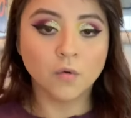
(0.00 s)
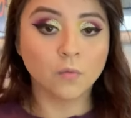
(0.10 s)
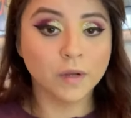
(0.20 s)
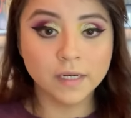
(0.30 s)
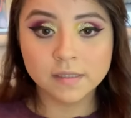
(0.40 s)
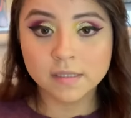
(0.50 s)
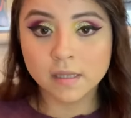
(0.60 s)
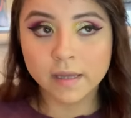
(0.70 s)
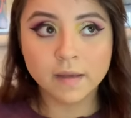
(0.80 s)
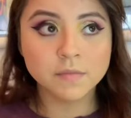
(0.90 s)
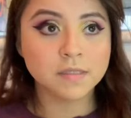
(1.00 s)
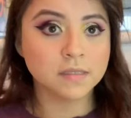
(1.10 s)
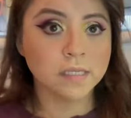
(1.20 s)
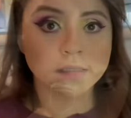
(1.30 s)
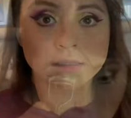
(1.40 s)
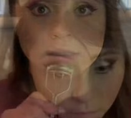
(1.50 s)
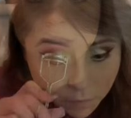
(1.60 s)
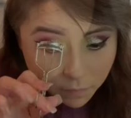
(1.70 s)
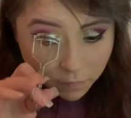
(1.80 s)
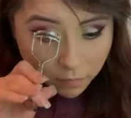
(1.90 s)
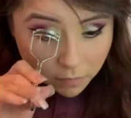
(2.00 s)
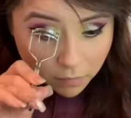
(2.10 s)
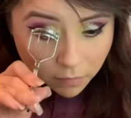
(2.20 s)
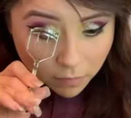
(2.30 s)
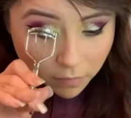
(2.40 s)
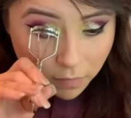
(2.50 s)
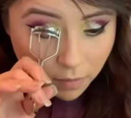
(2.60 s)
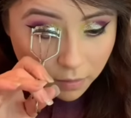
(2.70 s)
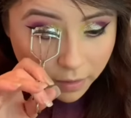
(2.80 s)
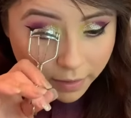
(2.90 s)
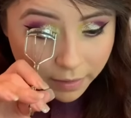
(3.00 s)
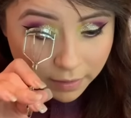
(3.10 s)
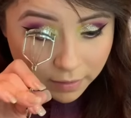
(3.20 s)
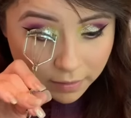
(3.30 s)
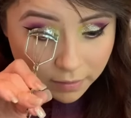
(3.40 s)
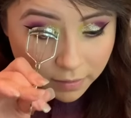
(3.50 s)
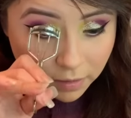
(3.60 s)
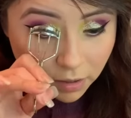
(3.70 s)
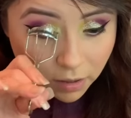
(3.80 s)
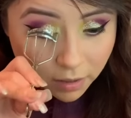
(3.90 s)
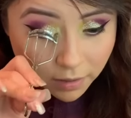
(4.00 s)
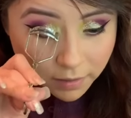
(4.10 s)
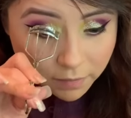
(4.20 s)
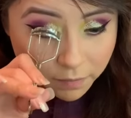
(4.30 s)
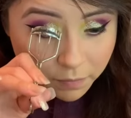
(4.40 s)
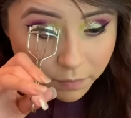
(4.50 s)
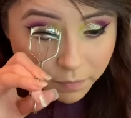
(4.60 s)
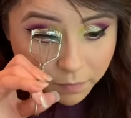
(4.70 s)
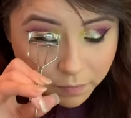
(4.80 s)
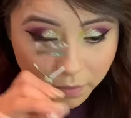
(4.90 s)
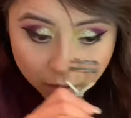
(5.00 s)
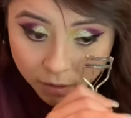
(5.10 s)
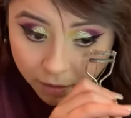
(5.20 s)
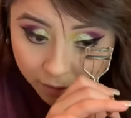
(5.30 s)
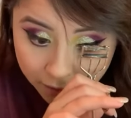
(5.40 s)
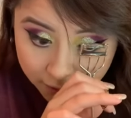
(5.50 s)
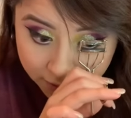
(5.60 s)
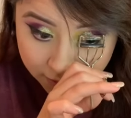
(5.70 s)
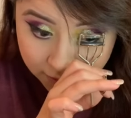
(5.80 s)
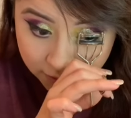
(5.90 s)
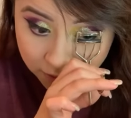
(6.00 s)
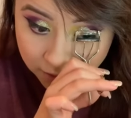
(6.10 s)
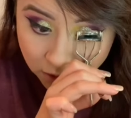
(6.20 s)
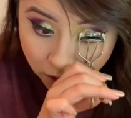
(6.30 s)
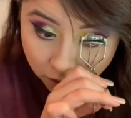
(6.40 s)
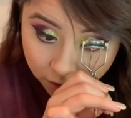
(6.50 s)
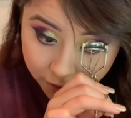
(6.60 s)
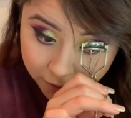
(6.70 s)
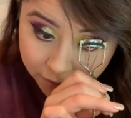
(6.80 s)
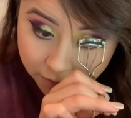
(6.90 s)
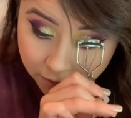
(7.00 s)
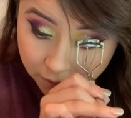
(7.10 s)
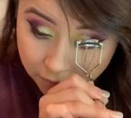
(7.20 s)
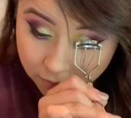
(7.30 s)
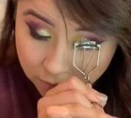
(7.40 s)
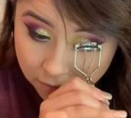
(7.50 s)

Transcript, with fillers: read to them sing to them i love like the heart part is the toddler years, you know?